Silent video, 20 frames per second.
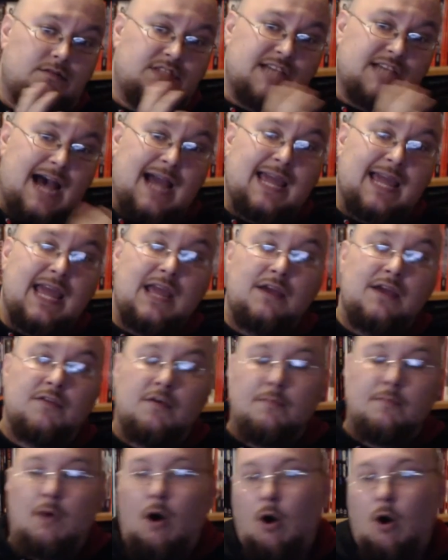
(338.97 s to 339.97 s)
tacking
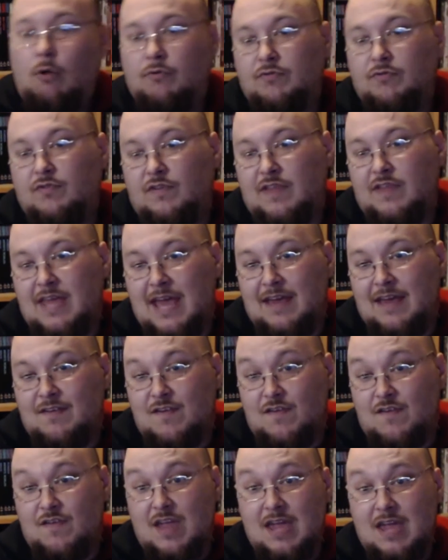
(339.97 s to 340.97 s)
them onto the
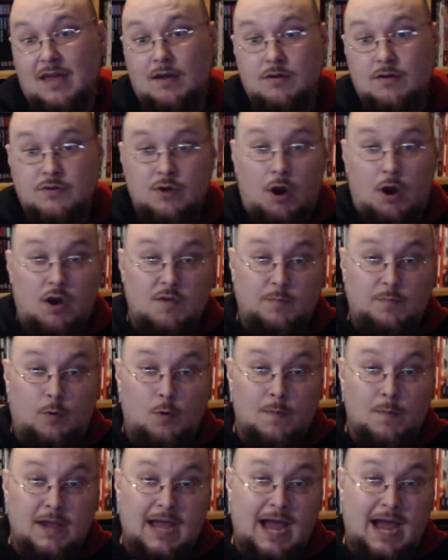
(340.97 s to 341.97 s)
existing dice
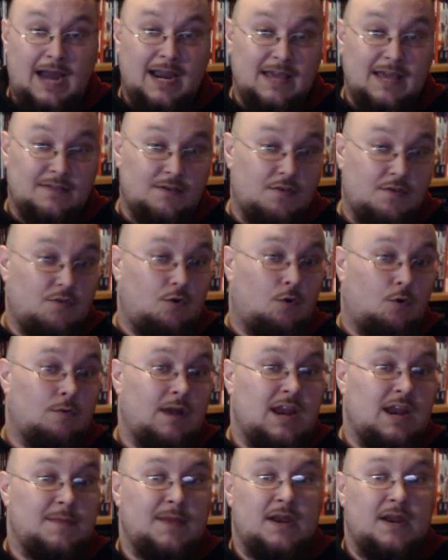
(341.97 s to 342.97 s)
pool mechanic that's
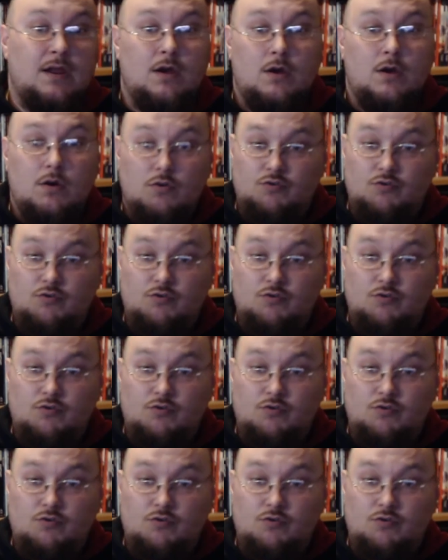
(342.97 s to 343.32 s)
already been